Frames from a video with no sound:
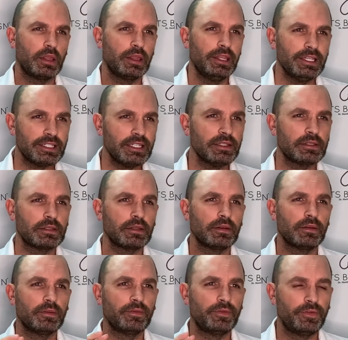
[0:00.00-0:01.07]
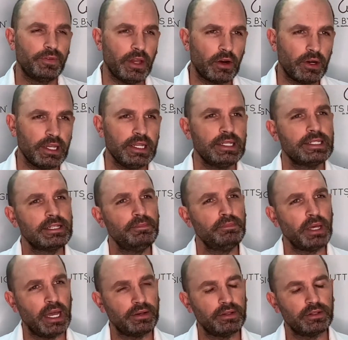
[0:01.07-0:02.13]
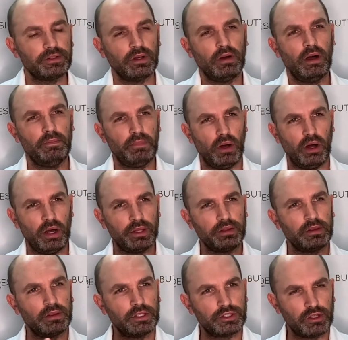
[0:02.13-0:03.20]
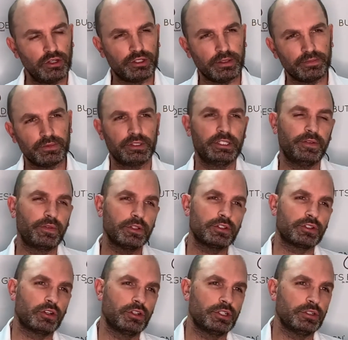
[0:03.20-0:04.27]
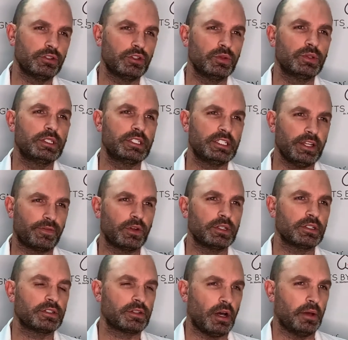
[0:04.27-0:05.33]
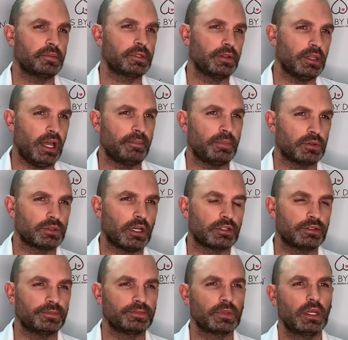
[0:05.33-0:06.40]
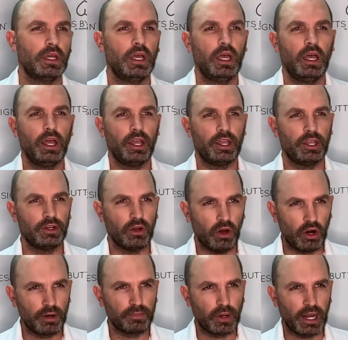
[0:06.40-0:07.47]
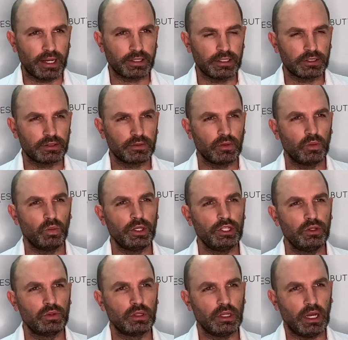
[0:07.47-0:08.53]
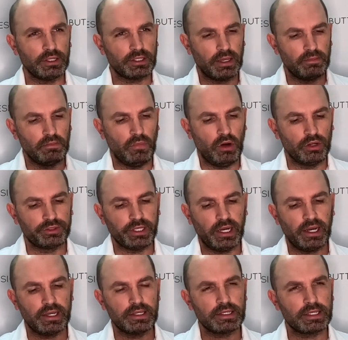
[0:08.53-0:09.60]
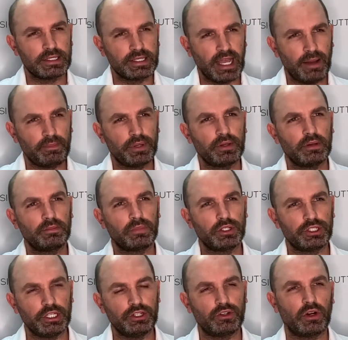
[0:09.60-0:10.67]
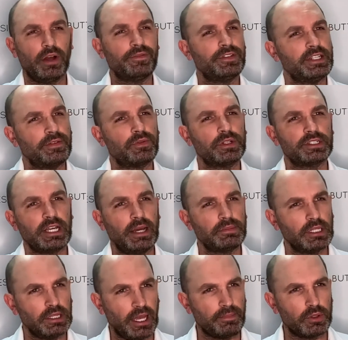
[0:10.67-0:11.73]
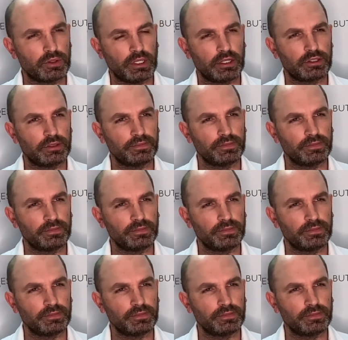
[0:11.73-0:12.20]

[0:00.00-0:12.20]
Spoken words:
This is very dependent upon the surgeon. Different surgeons use different types of liposuction. In our practice, we utilize a multi-step procedure of different types of liposuction.